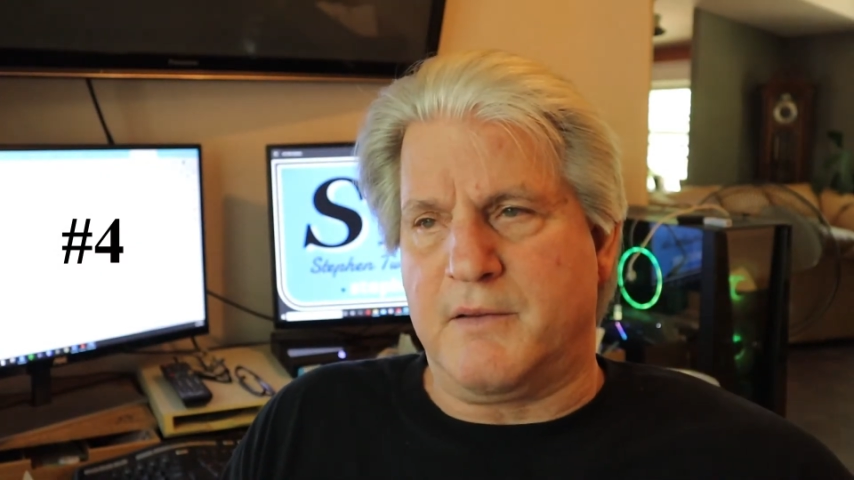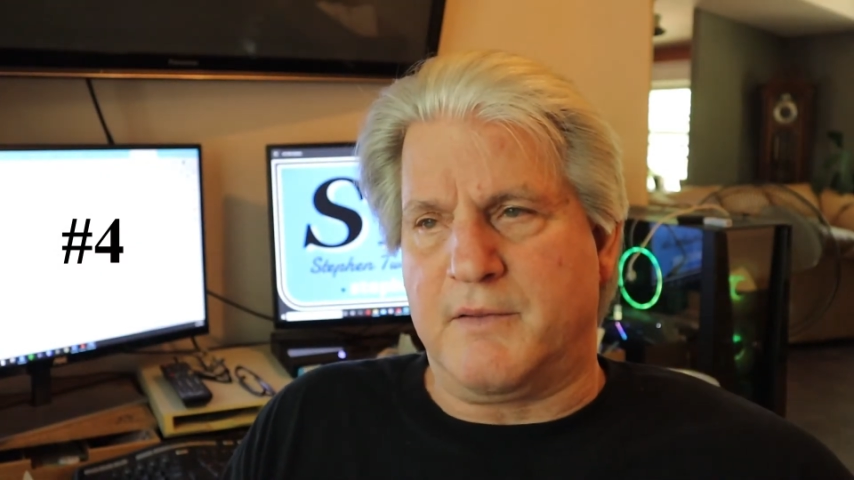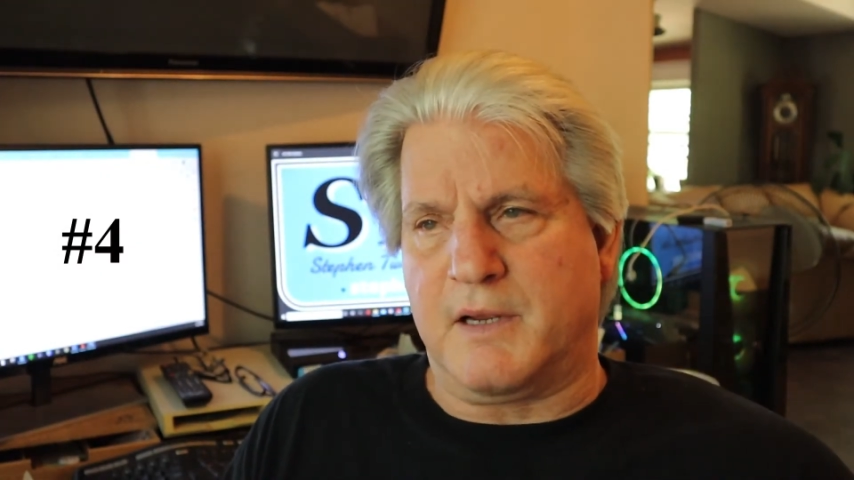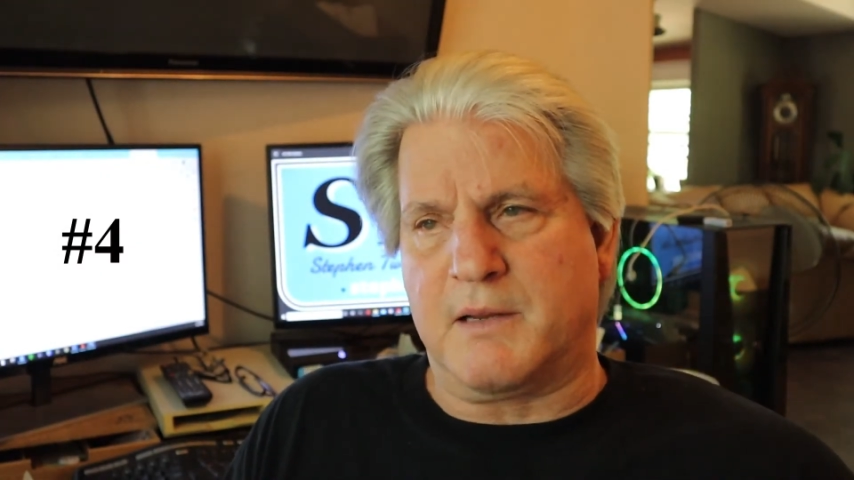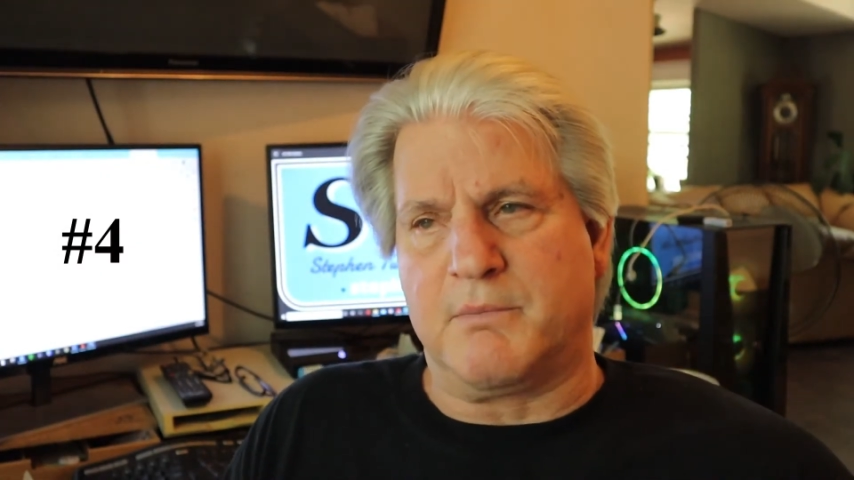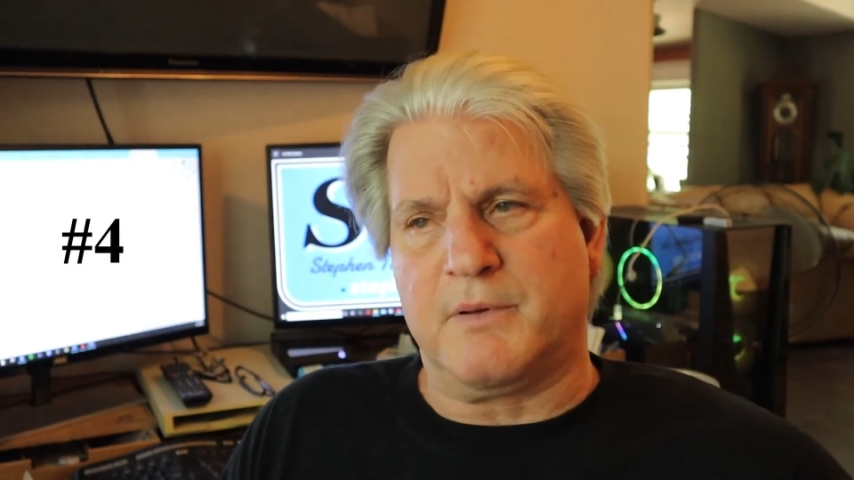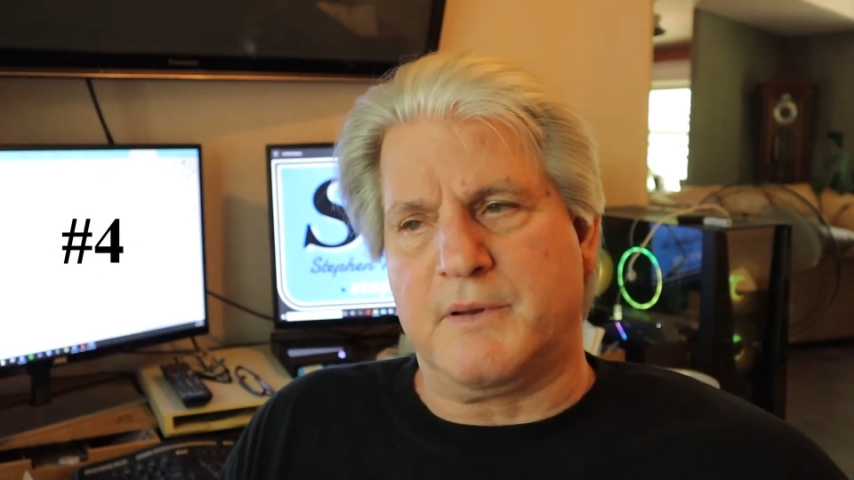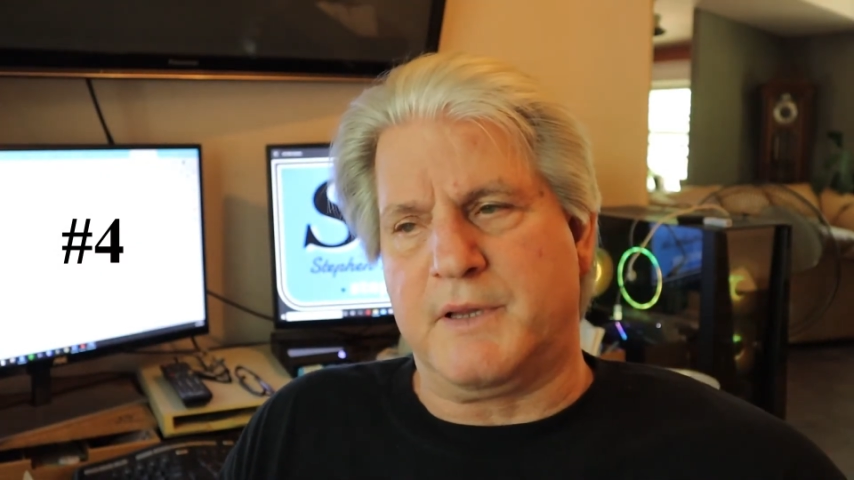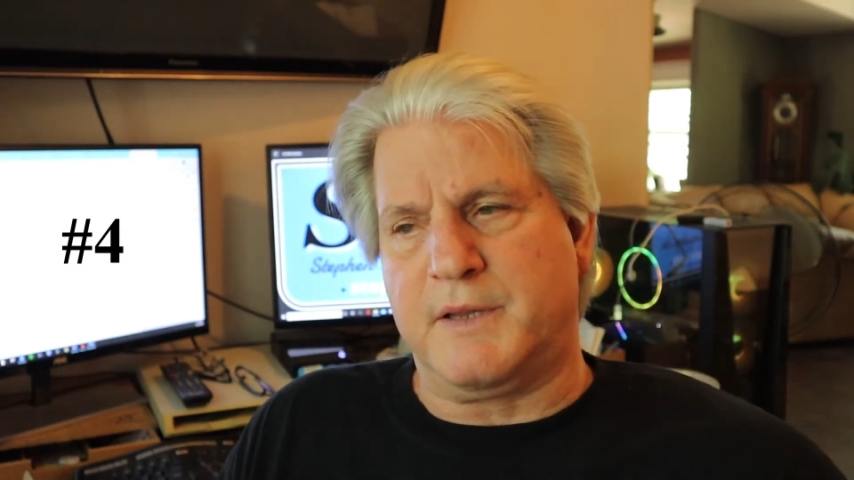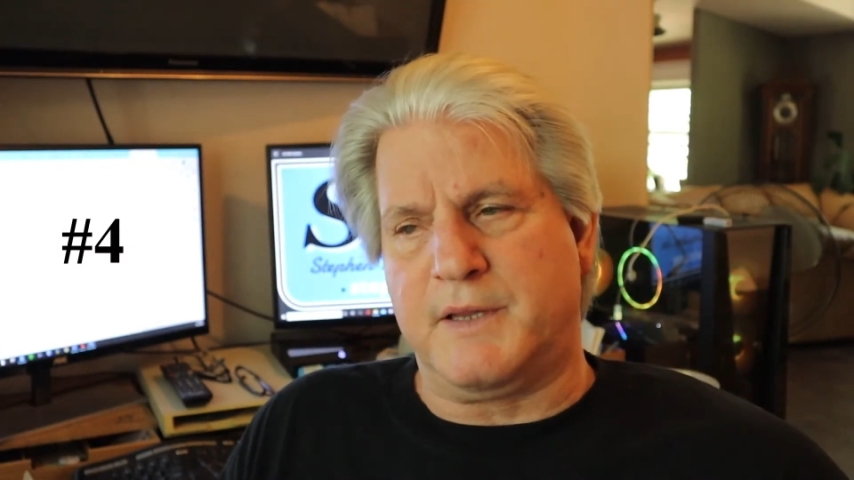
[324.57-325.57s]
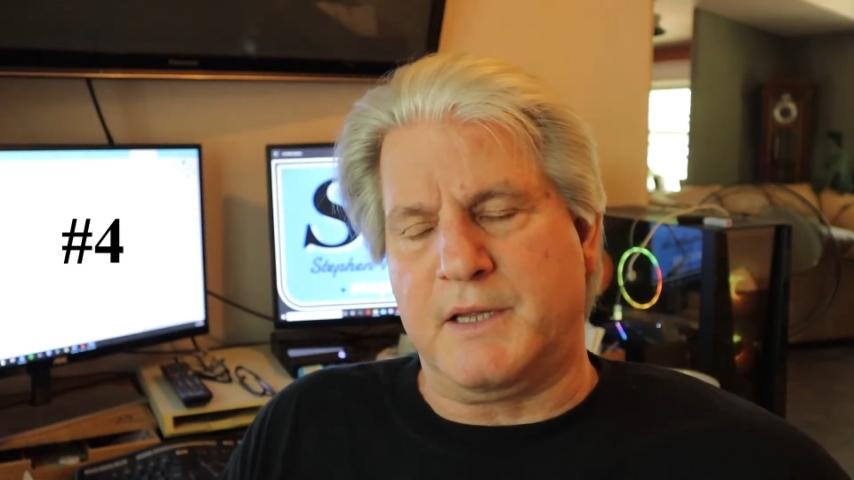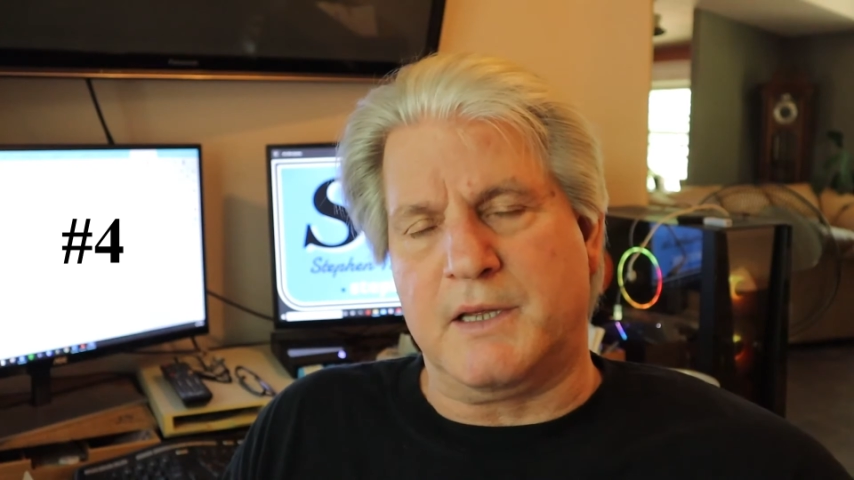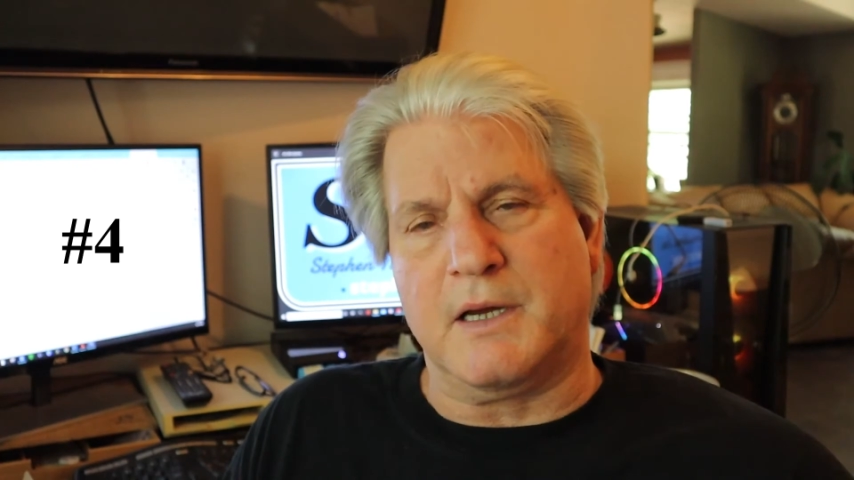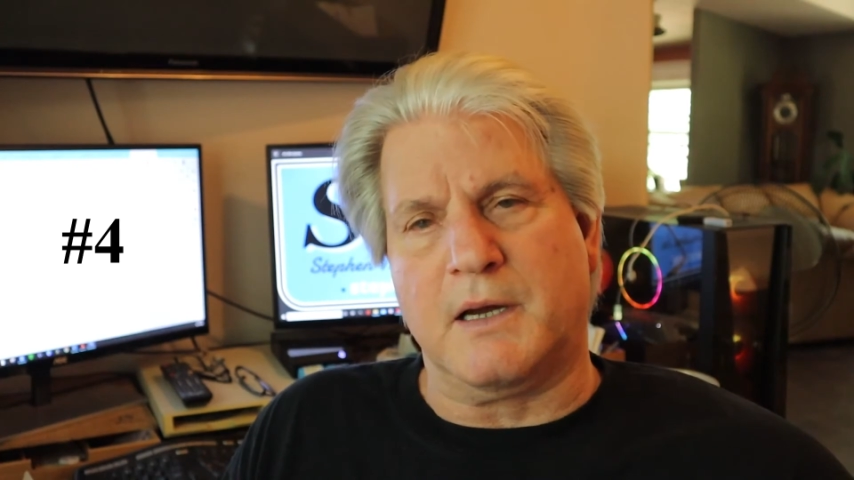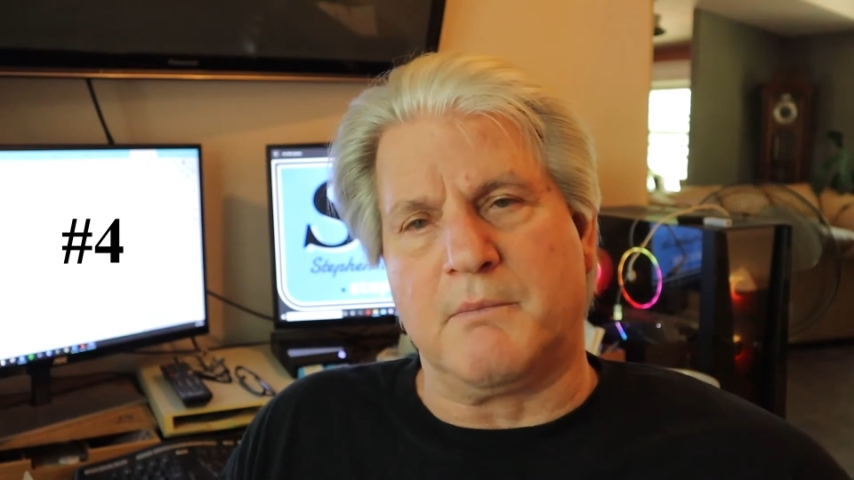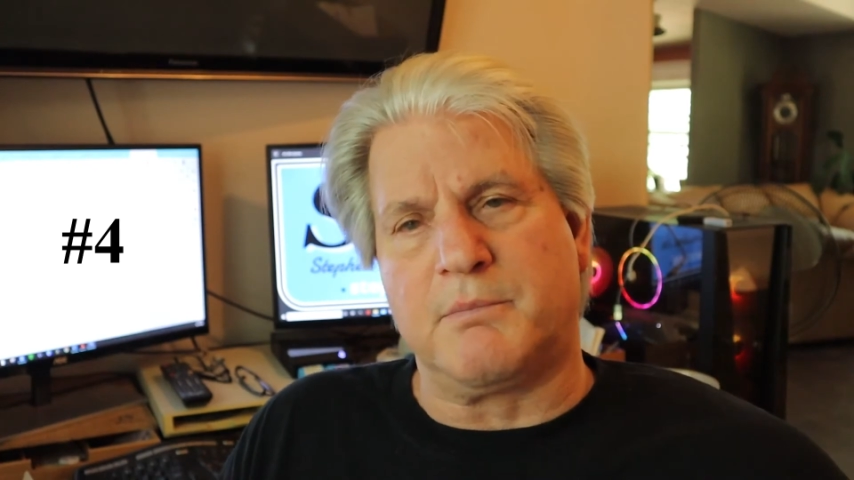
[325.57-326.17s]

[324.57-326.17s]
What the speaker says: the